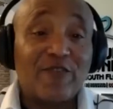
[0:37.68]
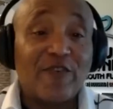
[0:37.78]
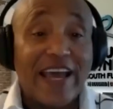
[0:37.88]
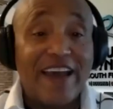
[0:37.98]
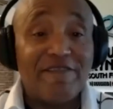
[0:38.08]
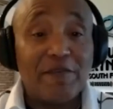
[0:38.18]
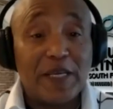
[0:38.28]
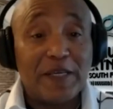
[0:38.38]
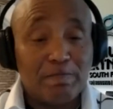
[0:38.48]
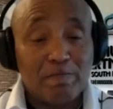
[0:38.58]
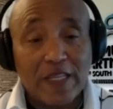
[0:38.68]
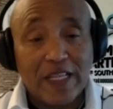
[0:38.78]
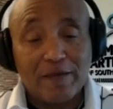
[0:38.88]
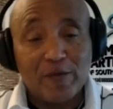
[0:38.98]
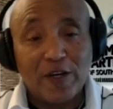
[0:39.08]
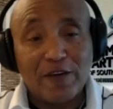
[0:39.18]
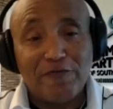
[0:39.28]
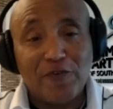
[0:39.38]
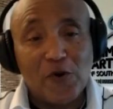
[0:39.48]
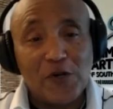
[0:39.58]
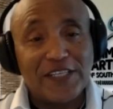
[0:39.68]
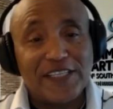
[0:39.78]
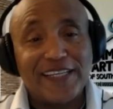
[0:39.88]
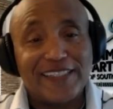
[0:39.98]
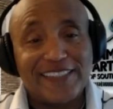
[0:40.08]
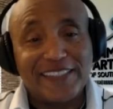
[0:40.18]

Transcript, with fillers: having me. I'm looking forward to this.